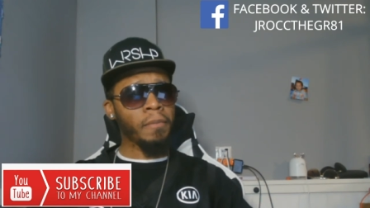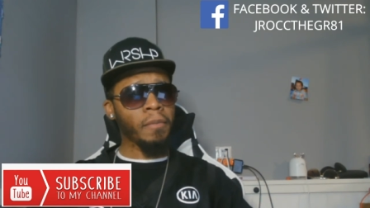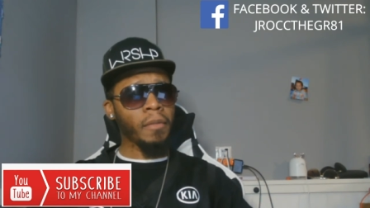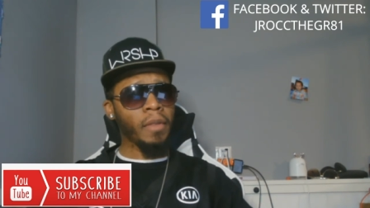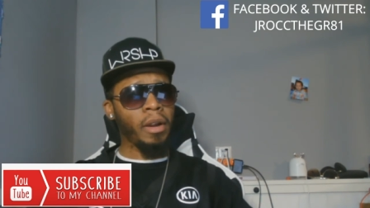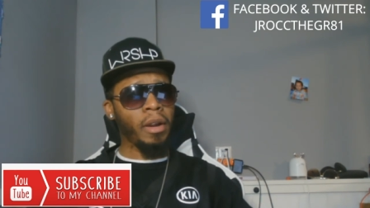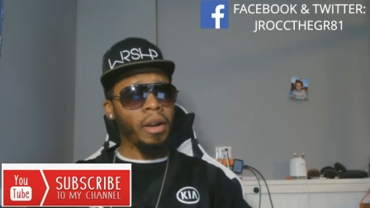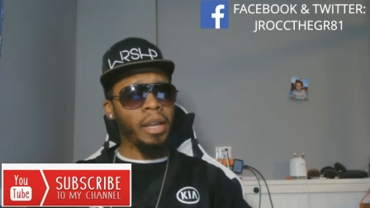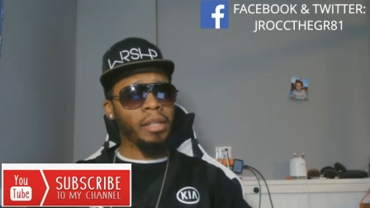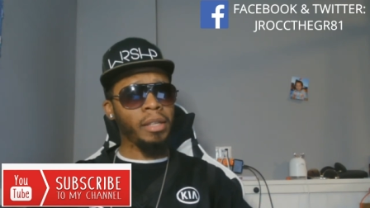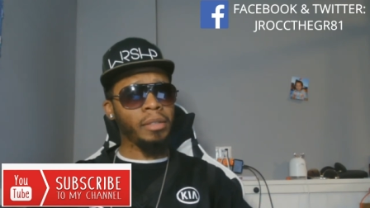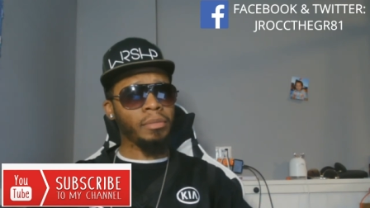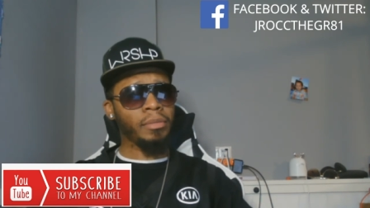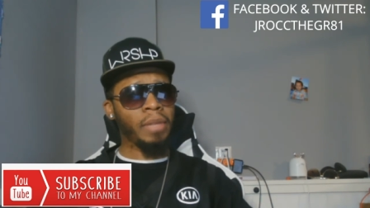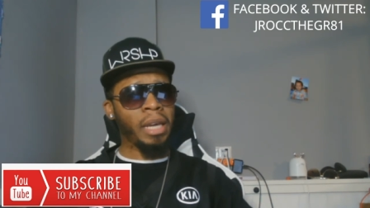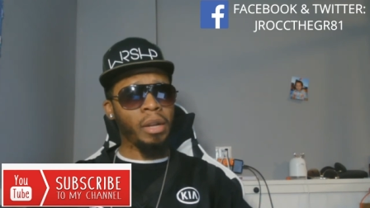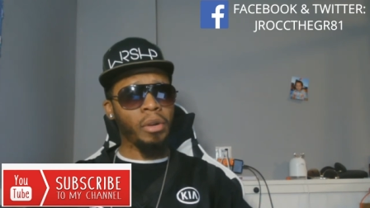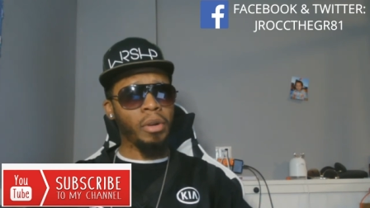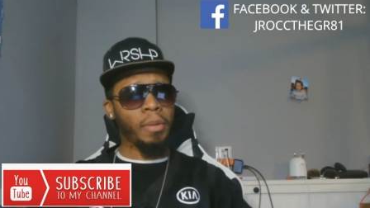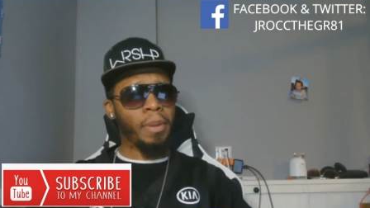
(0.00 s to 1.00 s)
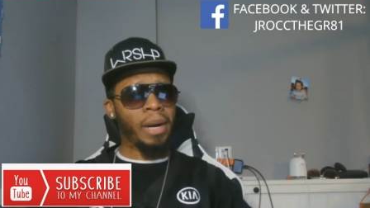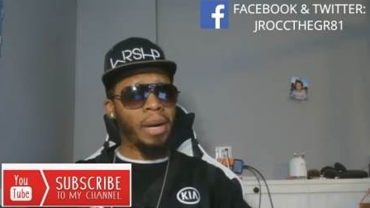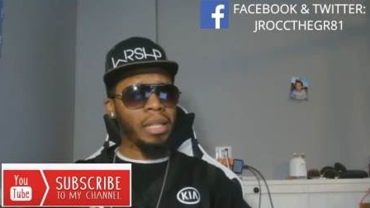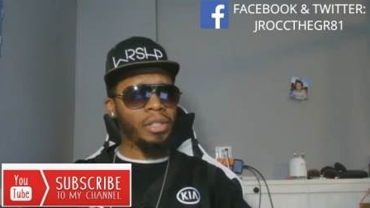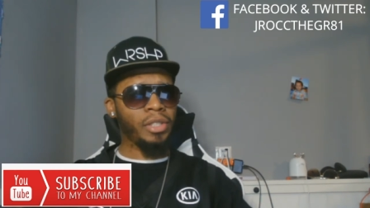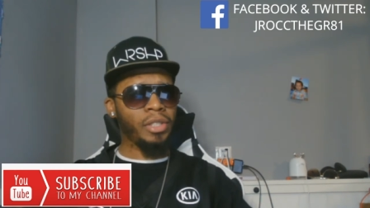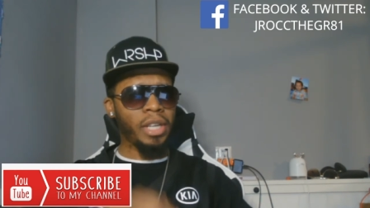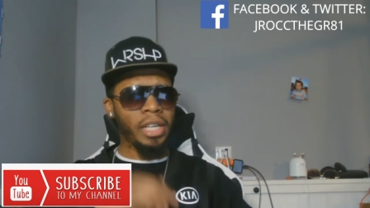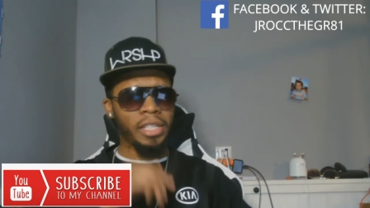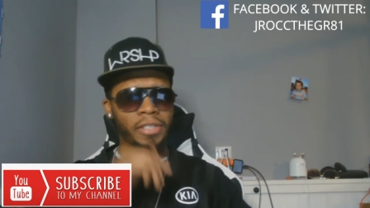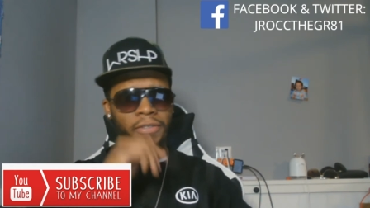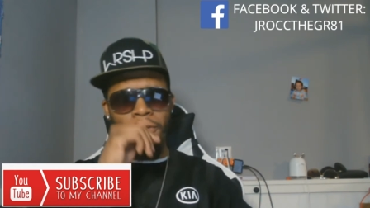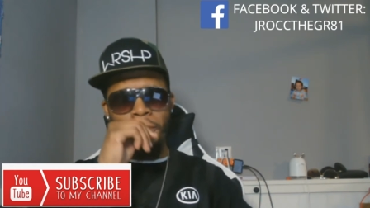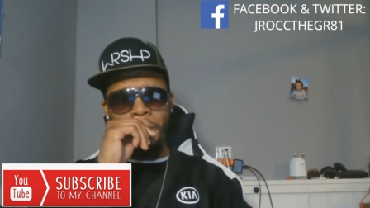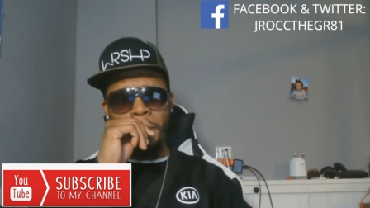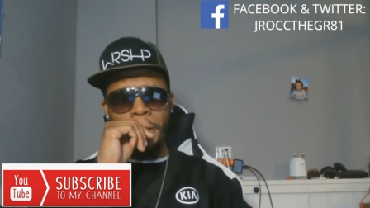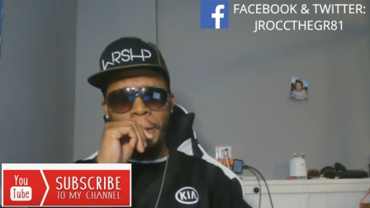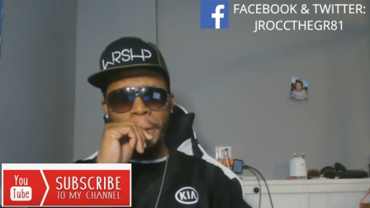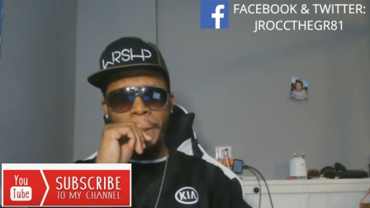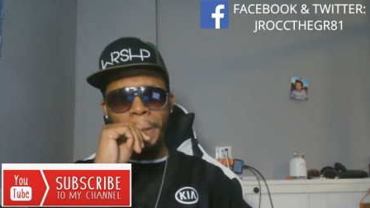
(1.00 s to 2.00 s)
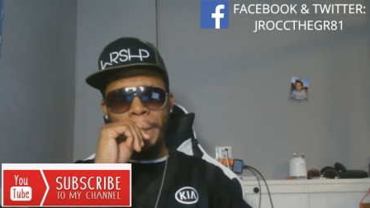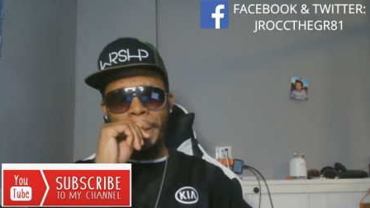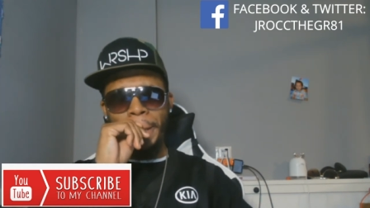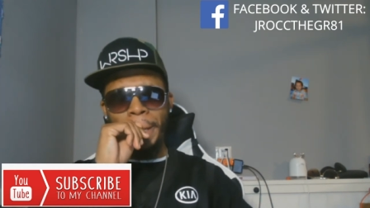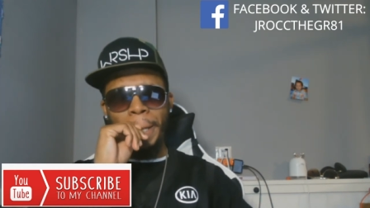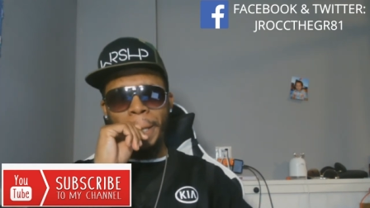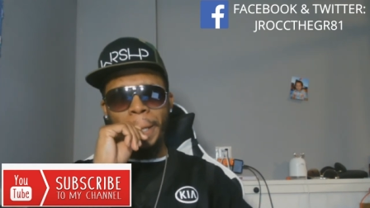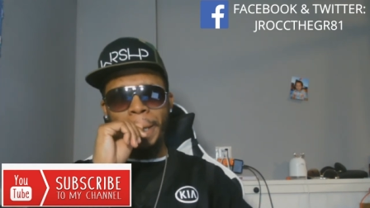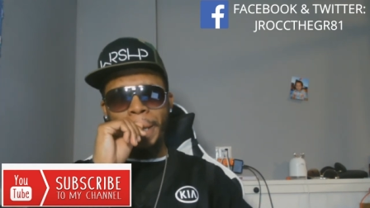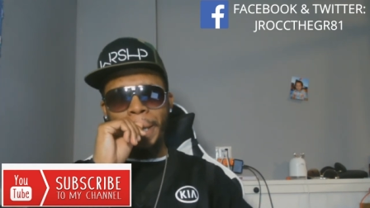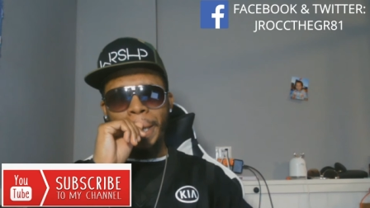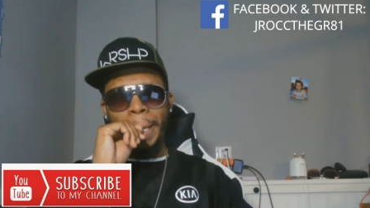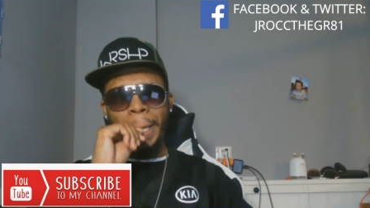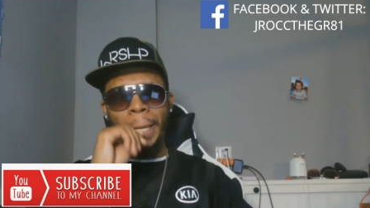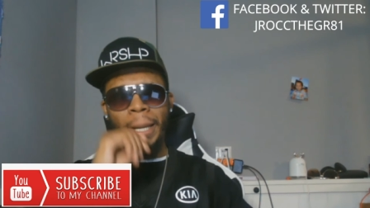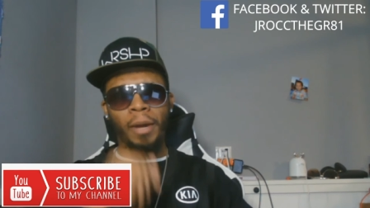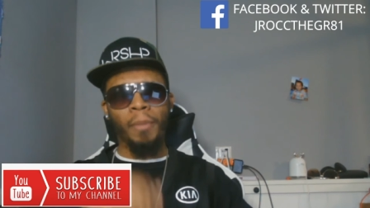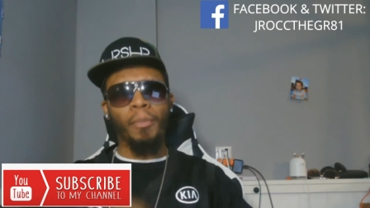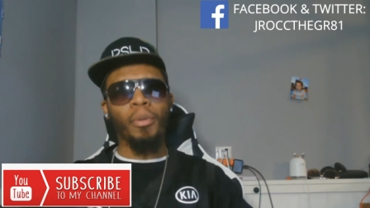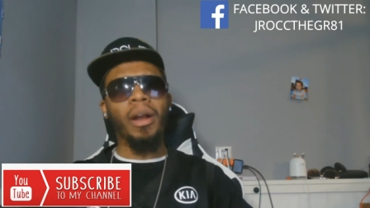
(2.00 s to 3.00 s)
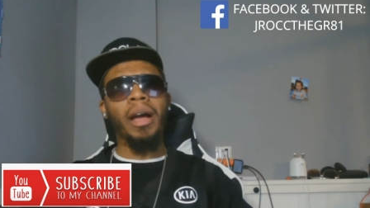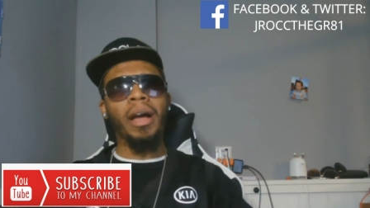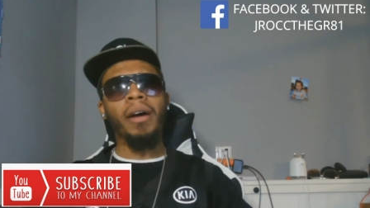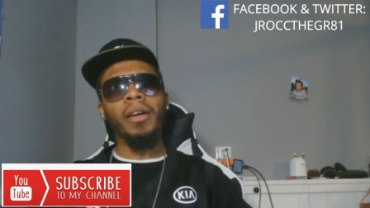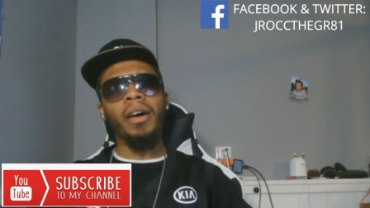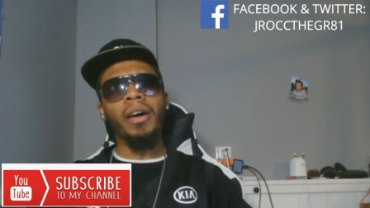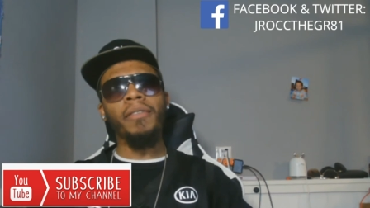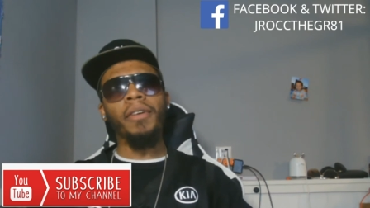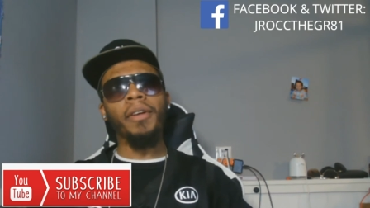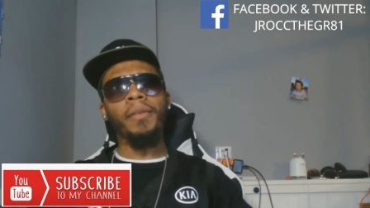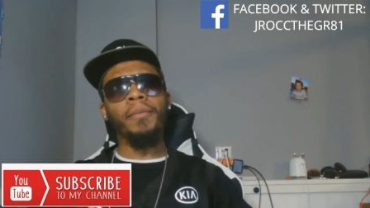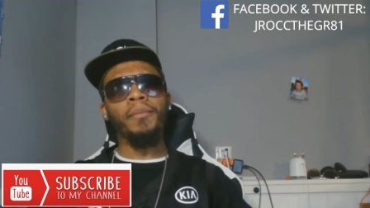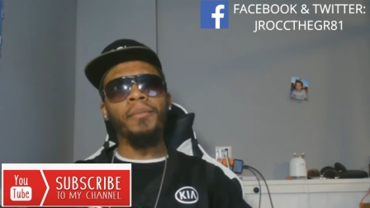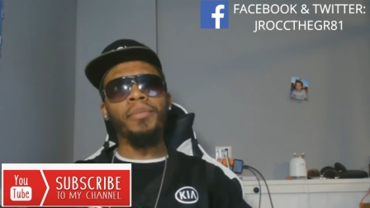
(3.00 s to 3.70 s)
All right. I don't apologize for it, and I'm proud of it.